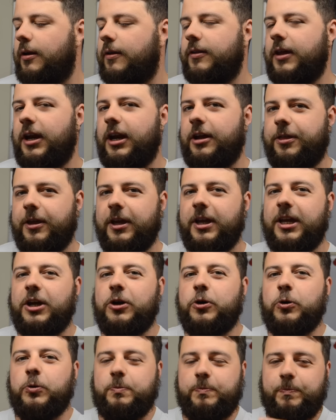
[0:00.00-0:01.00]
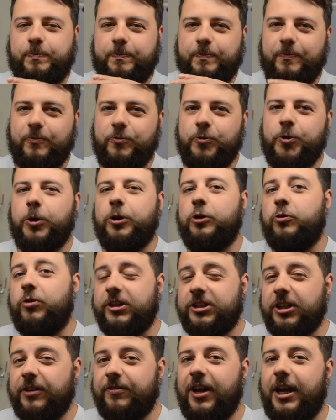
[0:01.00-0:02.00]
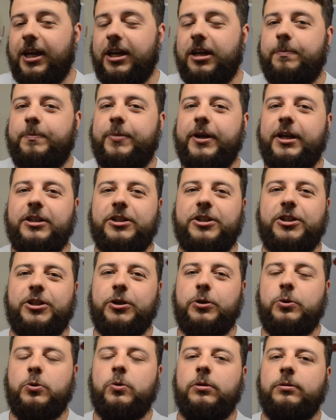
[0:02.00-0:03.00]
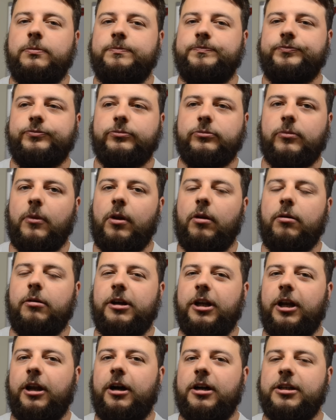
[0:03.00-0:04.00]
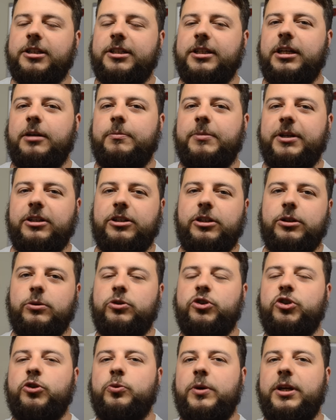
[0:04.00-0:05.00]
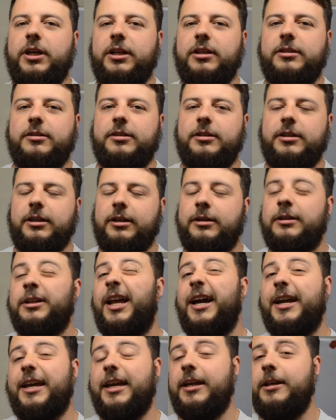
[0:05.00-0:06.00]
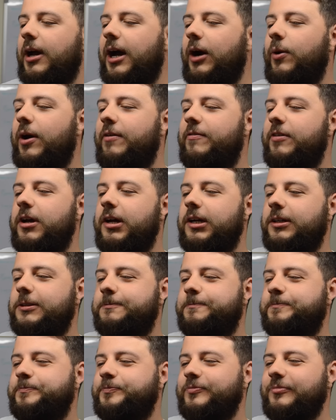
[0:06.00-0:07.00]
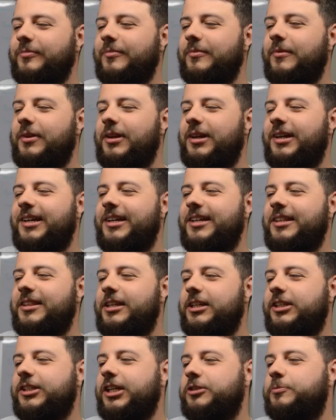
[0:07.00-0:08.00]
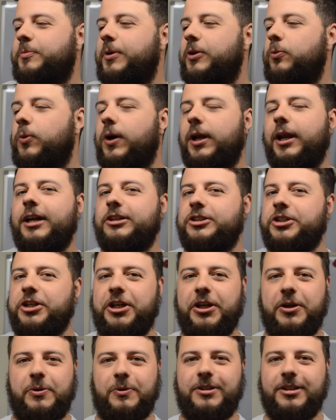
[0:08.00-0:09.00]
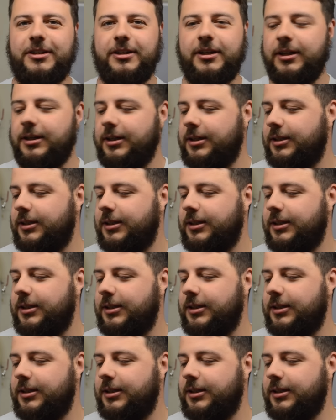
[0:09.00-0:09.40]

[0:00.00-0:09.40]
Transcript: then I think it could run the risk of getting a bit too clarty and a bit too sweet and claggy. However, this has been well executed,